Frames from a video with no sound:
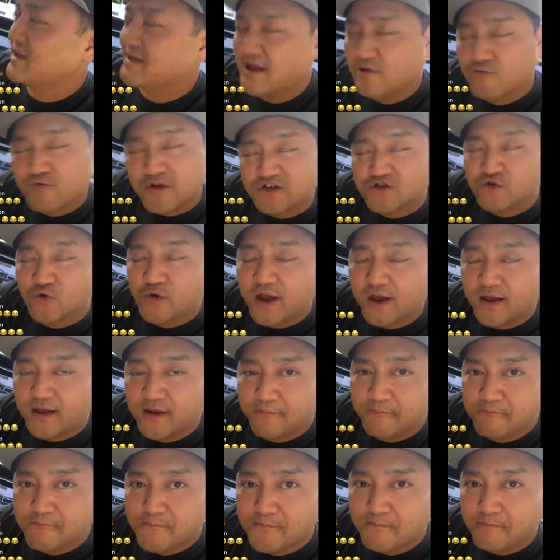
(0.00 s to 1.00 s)
that want to get rich
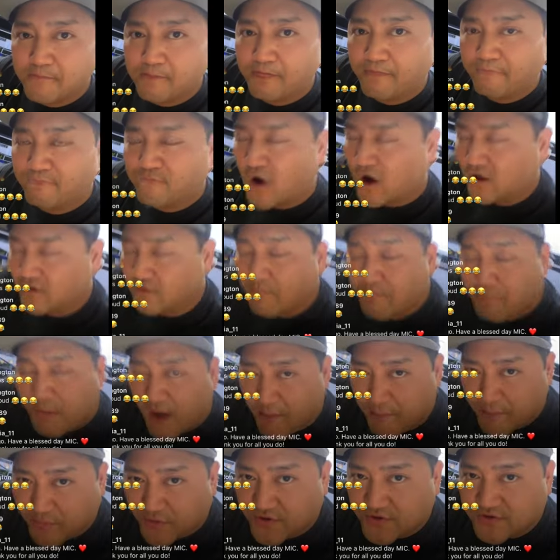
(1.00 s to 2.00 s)
quick, follow
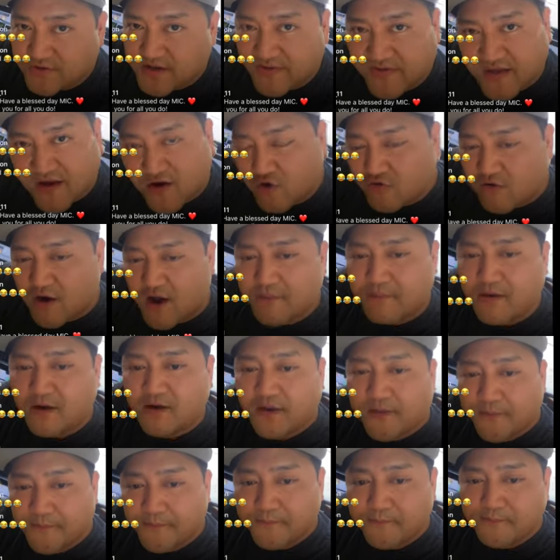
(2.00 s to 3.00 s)
pumpers, and then cry
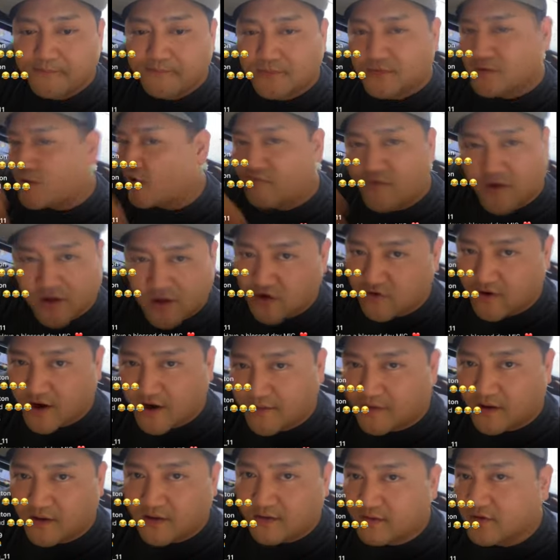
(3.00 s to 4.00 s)
about it. Don't fucking
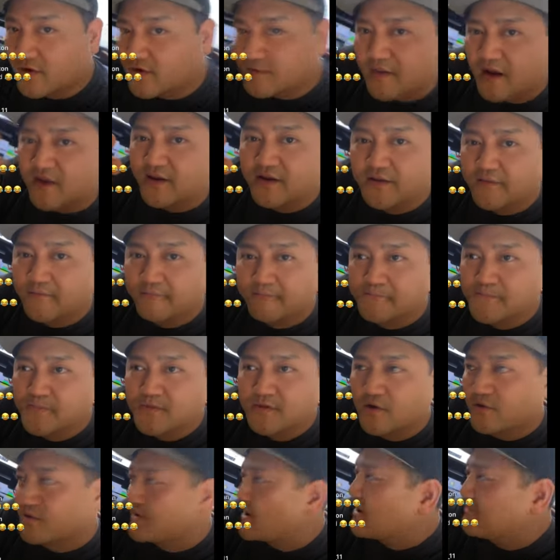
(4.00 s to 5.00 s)
cry about it. Learn about it.
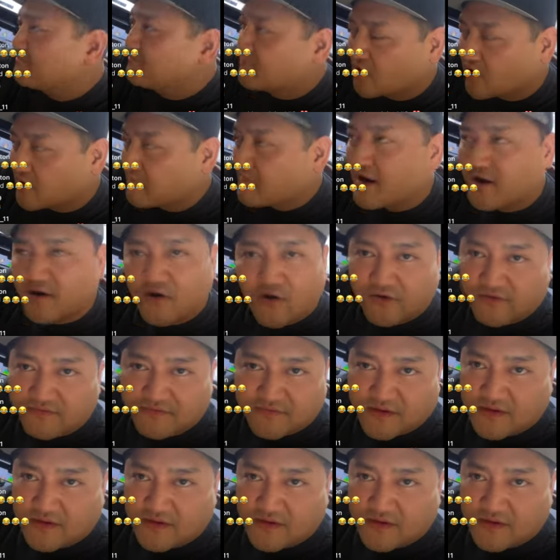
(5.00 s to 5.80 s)
Okay? Learn about it,